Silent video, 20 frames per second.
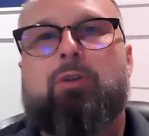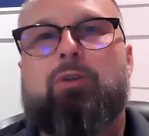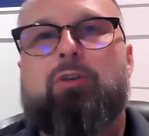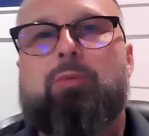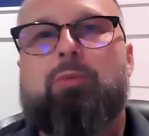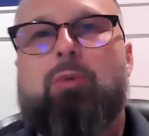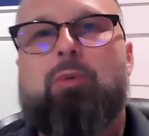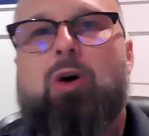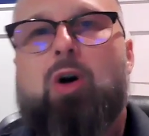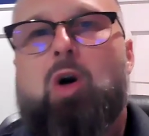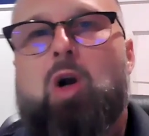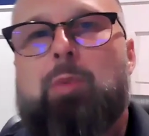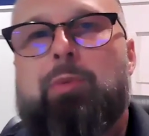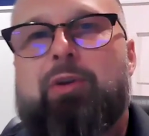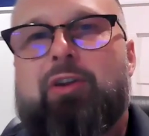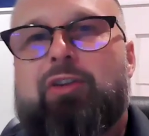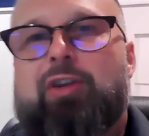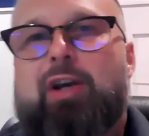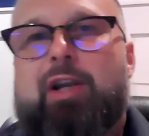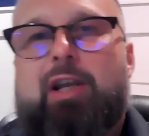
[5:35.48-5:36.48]
Tomorrow I'm
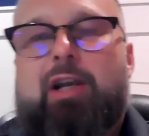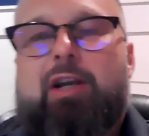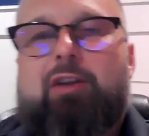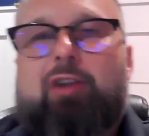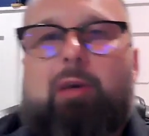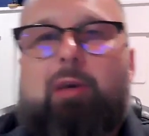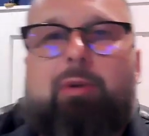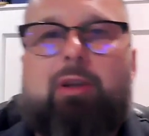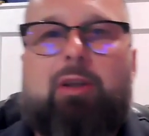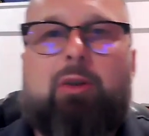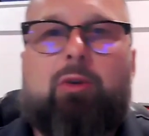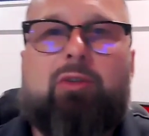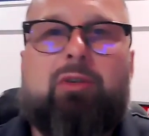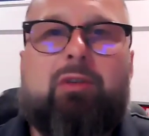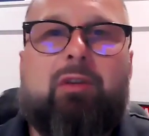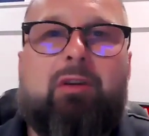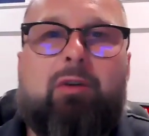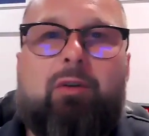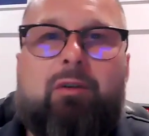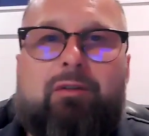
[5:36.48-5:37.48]
excited because I'll be
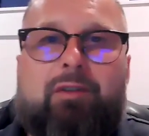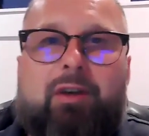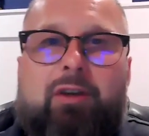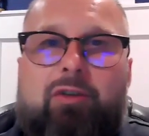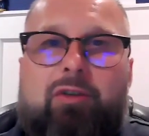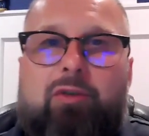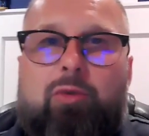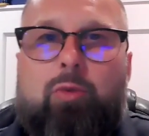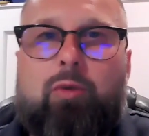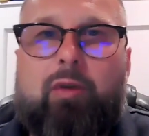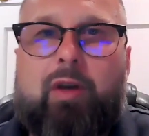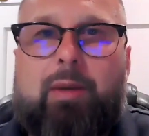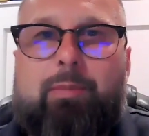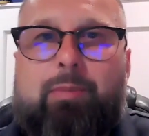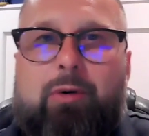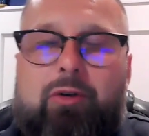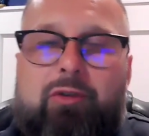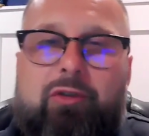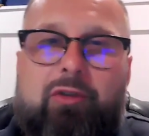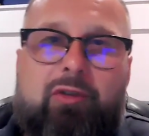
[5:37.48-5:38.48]
using the new Festool that I
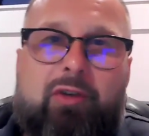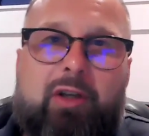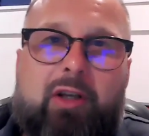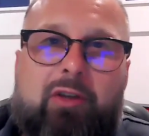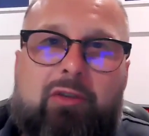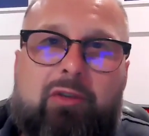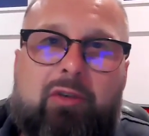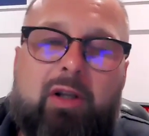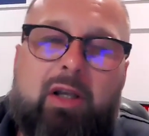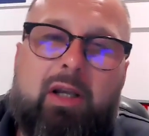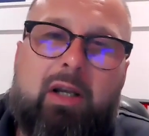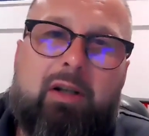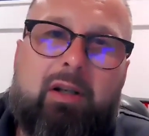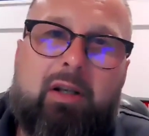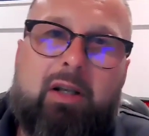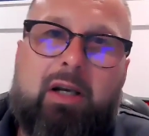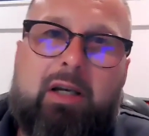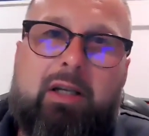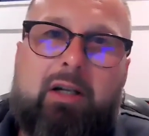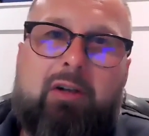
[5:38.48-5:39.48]
purchased yesterday. I did
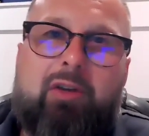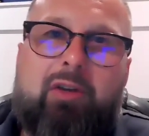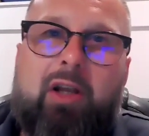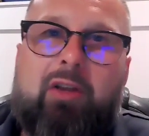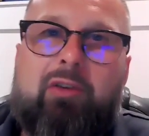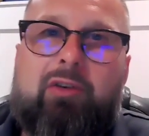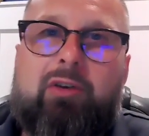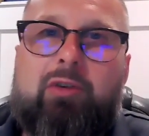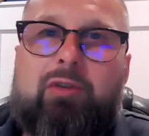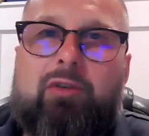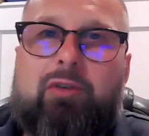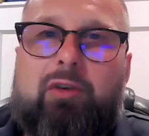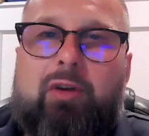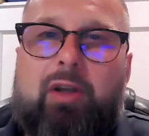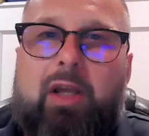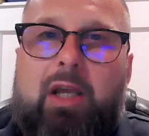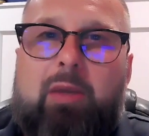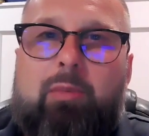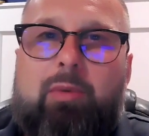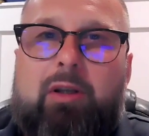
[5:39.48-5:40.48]
not get a chance to use it
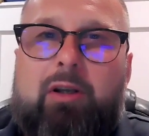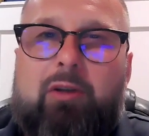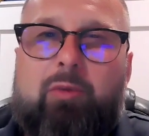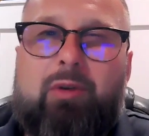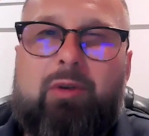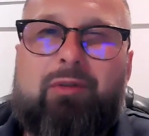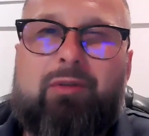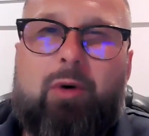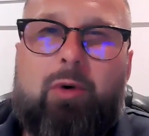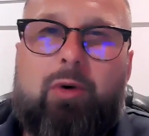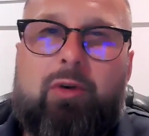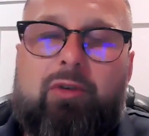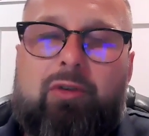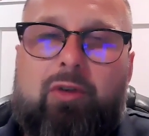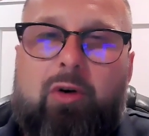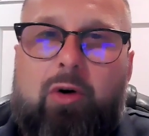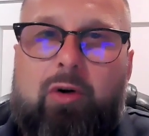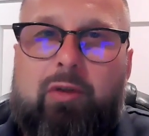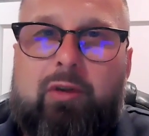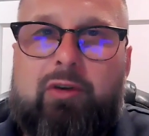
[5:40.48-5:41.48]
today because we
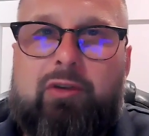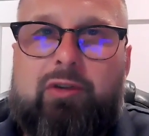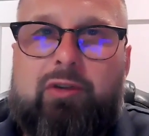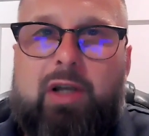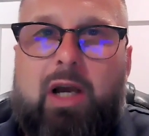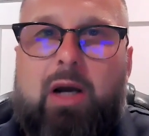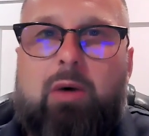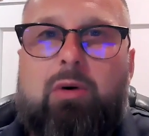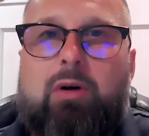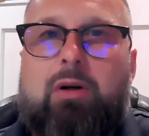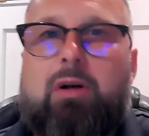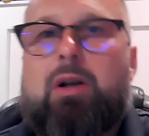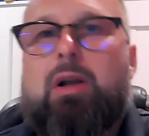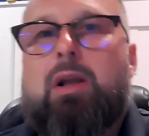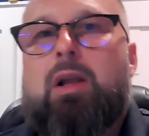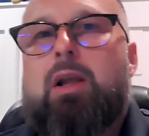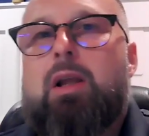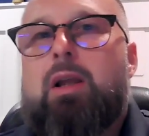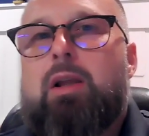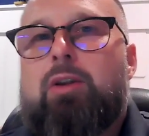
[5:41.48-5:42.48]
focused on the shower.
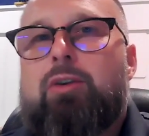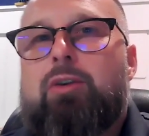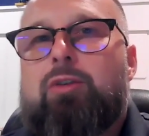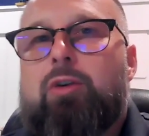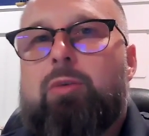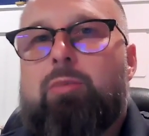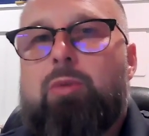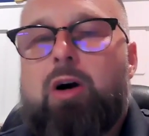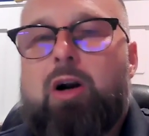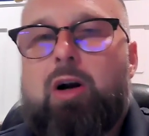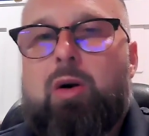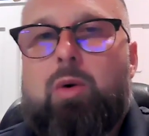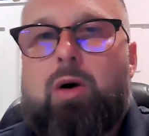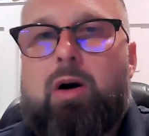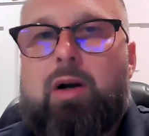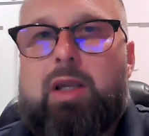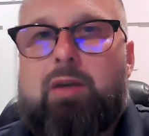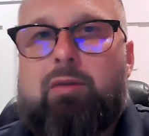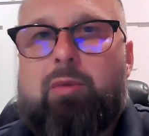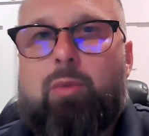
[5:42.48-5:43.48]
So tomorrow
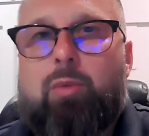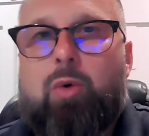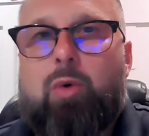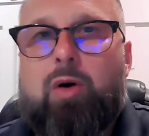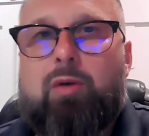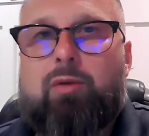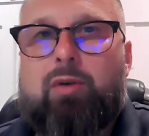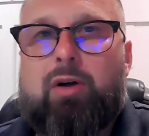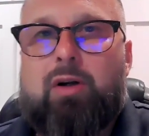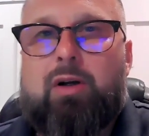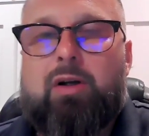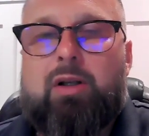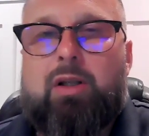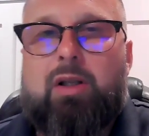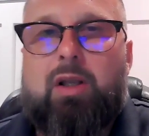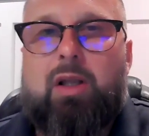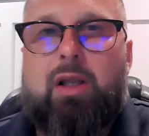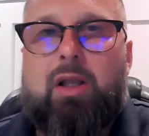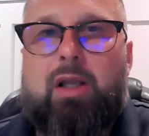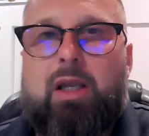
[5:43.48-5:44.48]
I'll give more of a
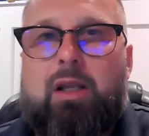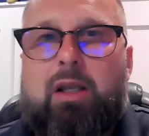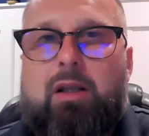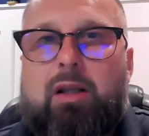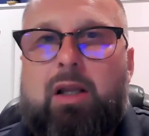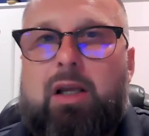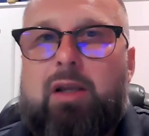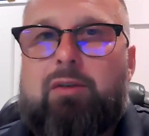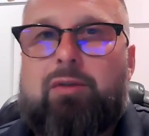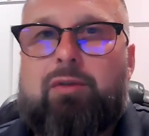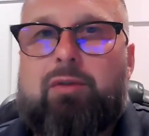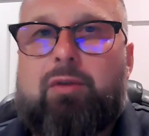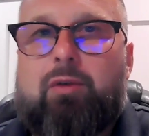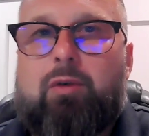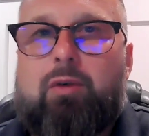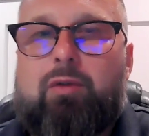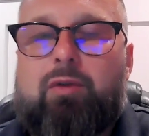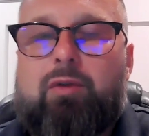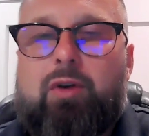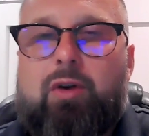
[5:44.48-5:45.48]
in-life
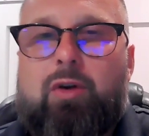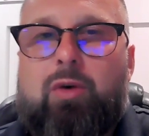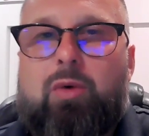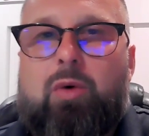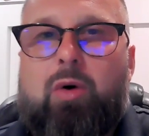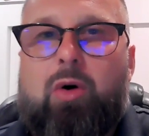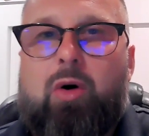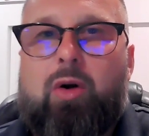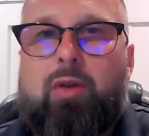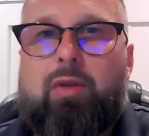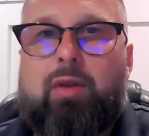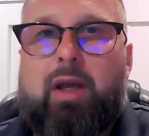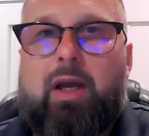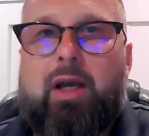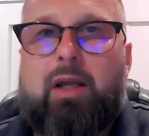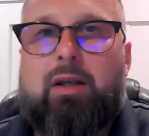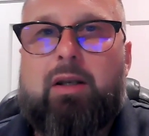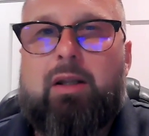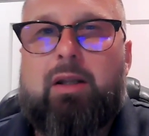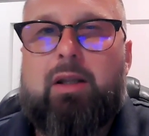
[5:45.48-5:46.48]
review on
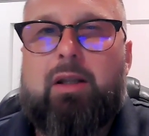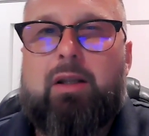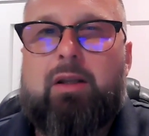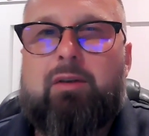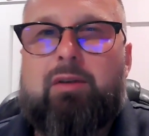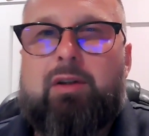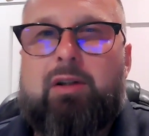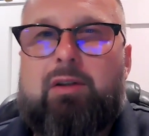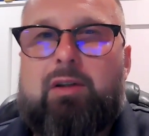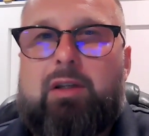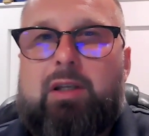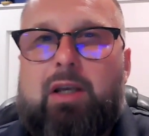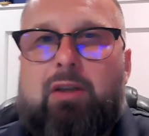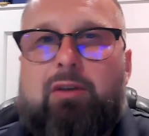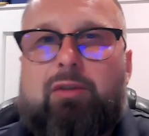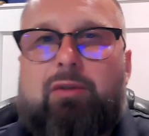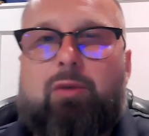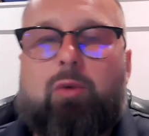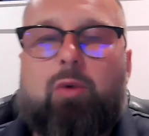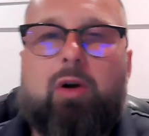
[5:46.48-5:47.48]
that
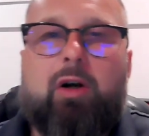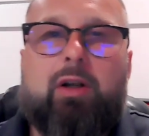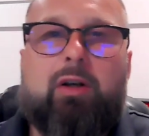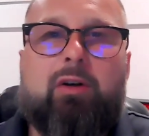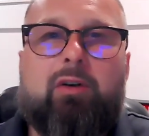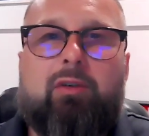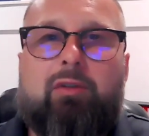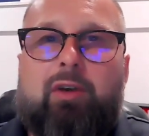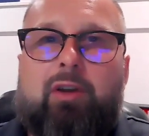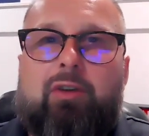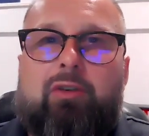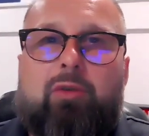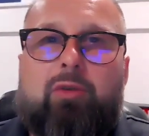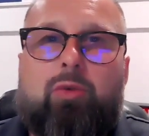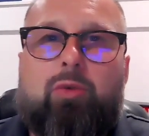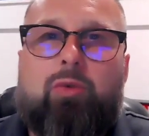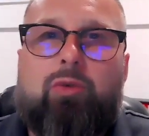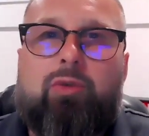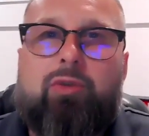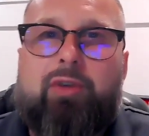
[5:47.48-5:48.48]
DTS 400
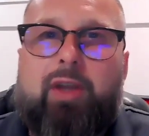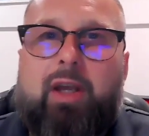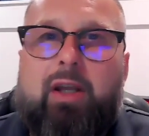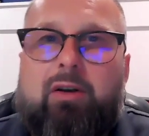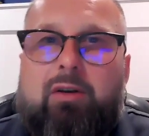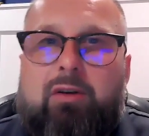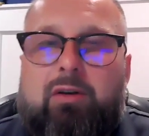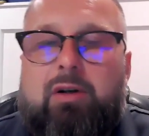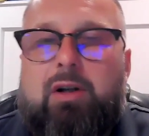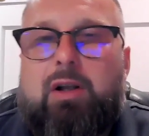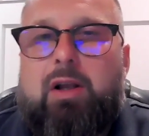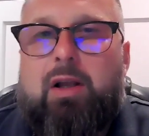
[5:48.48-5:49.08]
Festool sander.